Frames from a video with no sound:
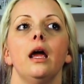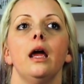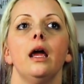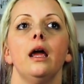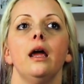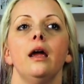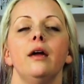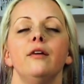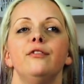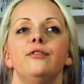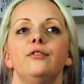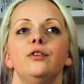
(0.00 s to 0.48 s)

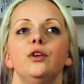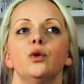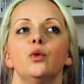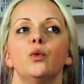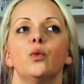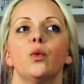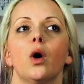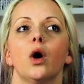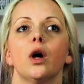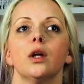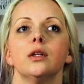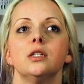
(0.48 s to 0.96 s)
if you
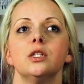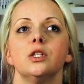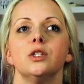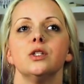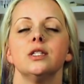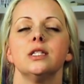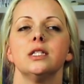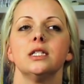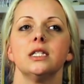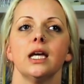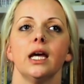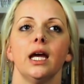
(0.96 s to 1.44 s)
want to
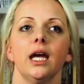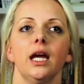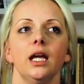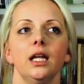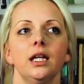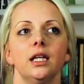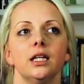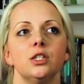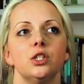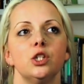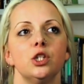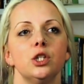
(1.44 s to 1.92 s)
say
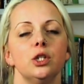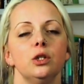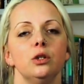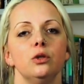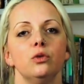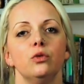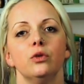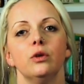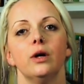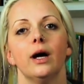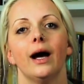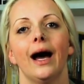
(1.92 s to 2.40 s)
that
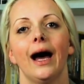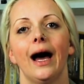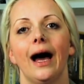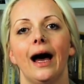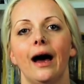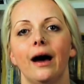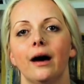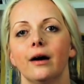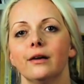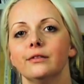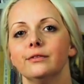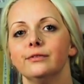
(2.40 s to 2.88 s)
you
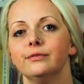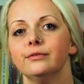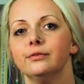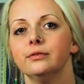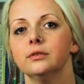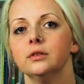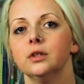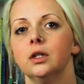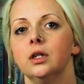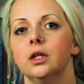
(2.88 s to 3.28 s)
have